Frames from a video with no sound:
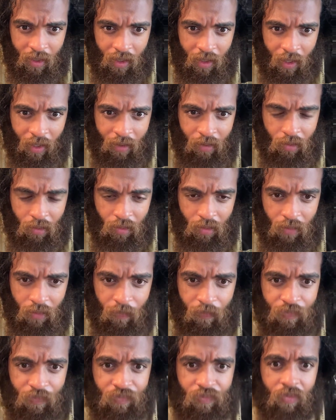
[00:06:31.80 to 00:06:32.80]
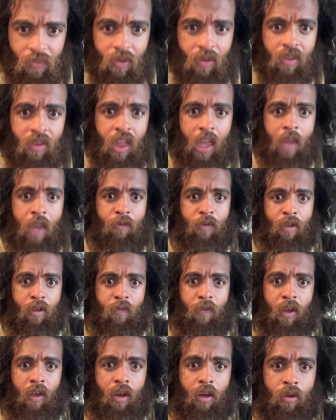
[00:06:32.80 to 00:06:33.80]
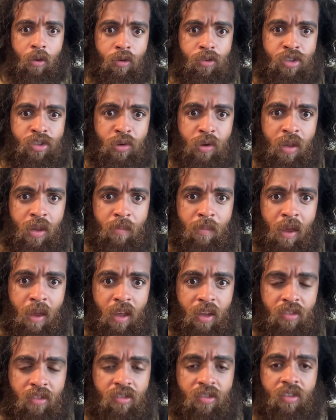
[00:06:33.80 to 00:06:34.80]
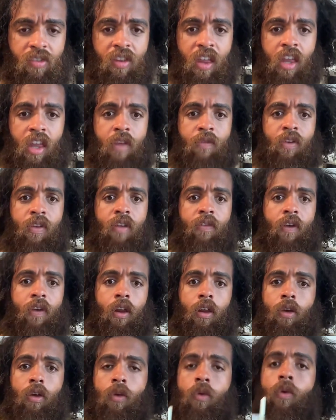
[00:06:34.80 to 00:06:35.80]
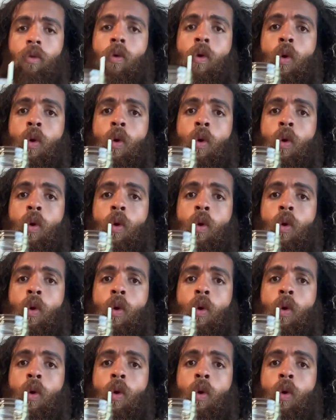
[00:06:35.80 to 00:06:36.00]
Lytle? Thank you for the follow. Judy Bex. thank you for the follow.